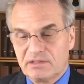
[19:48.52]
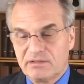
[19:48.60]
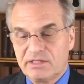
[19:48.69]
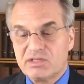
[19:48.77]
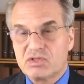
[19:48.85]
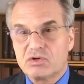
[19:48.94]

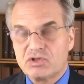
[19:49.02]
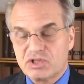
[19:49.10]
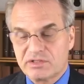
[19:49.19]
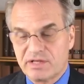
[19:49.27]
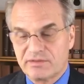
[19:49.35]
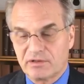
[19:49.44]
The
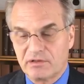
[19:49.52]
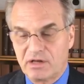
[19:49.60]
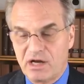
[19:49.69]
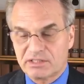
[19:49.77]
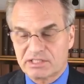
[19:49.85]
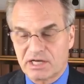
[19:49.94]
assertion that the
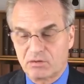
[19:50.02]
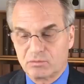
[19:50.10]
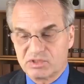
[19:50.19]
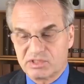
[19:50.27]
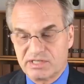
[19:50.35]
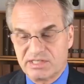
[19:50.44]
lockdown
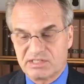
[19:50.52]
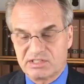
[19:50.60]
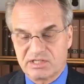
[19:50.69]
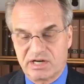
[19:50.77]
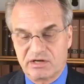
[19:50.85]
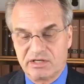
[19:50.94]
was
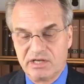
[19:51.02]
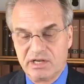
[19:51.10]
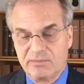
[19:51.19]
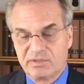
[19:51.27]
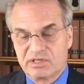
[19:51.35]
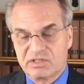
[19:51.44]
necessary
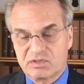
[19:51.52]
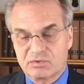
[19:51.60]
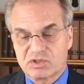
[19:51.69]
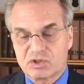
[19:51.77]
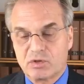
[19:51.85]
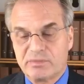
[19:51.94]
because there
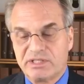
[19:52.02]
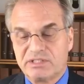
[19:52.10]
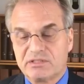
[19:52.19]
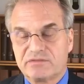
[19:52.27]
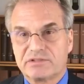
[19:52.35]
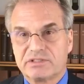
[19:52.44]
were so many
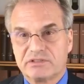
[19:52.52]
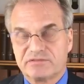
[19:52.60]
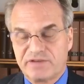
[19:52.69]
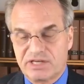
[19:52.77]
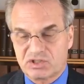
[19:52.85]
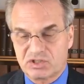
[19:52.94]
different
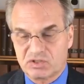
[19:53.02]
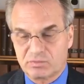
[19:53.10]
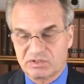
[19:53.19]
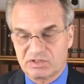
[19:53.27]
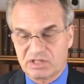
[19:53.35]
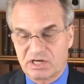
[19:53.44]
infections
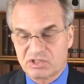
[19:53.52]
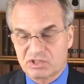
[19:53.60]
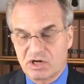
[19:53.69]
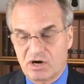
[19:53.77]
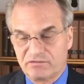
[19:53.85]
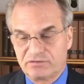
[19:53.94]
with
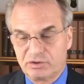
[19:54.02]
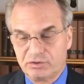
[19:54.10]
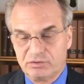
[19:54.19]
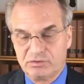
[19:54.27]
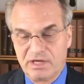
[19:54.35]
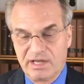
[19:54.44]

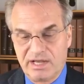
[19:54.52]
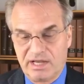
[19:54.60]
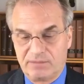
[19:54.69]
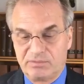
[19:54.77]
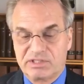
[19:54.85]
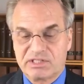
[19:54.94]
SARS-CoV-2
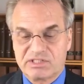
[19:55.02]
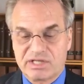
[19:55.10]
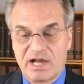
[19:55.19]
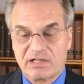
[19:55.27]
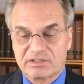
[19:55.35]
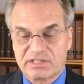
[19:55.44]
and because the
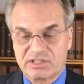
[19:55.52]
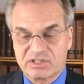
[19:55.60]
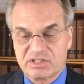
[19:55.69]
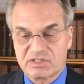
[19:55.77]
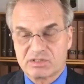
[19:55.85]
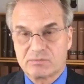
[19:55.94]
healthcare
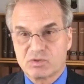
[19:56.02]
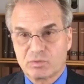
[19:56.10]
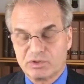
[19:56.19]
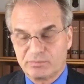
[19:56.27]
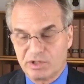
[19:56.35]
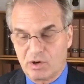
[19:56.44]
systems
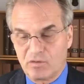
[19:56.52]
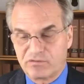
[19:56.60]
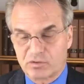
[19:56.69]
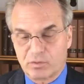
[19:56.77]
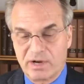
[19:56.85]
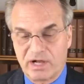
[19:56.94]
would be
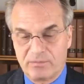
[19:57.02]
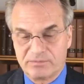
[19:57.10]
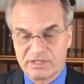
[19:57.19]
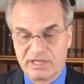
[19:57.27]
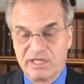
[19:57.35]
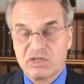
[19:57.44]

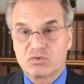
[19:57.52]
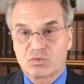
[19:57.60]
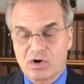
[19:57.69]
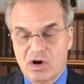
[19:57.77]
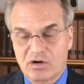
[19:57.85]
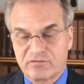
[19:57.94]
overwhelmed is
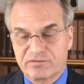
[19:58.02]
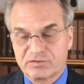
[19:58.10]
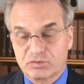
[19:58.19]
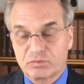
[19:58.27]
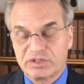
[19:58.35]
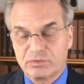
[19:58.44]
wrong for
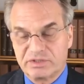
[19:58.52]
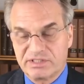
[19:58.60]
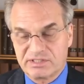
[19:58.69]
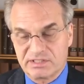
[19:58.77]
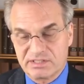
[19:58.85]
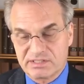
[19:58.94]
3
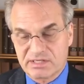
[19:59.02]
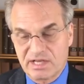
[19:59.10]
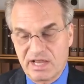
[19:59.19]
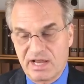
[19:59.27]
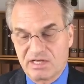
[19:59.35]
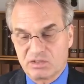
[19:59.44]
reasons,
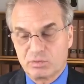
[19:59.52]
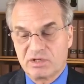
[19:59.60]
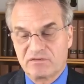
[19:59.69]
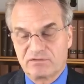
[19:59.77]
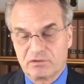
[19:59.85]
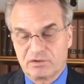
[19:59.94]
as we
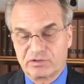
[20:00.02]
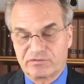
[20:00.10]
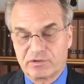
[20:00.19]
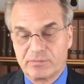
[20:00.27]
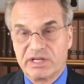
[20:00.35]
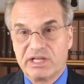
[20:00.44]
have learned
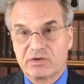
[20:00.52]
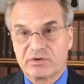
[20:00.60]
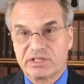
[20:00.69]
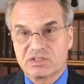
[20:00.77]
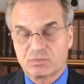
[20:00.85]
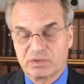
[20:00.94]
from the
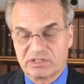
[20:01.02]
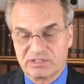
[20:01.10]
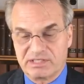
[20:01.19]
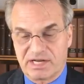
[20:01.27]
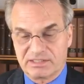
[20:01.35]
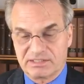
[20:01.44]
hearings we
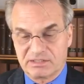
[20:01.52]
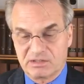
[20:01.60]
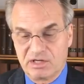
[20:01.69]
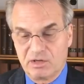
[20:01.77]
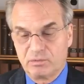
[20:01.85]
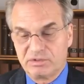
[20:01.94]
conducted
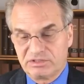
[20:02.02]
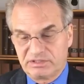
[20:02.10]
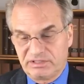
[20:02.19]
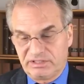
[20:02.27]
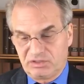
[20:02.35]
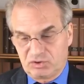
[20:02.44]
with
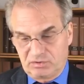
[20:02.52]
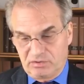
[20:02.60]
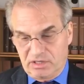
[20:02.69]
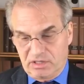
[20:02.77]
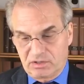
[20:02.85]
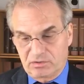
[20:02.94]
the
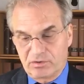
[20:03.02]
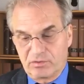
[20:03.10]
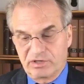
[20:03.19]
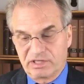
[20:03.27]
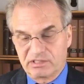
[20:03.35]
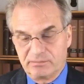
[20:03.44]

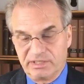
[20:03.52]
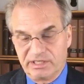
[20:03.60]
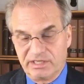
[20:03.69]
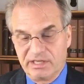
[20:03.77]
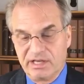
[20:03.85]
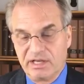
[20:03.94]
Corona Committee